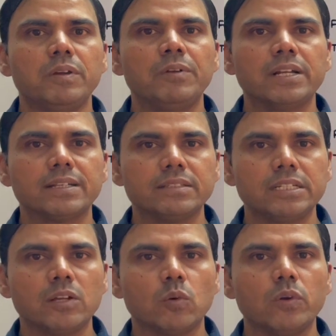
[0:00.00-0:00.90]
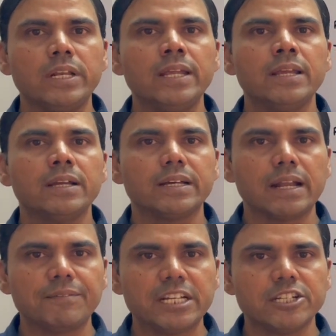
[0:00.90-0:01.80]
we will consider only
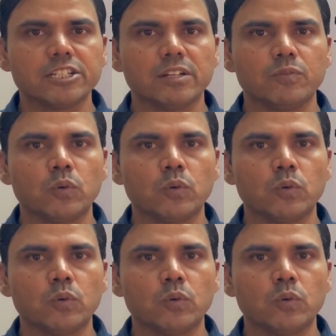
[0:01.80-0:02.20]
gravitational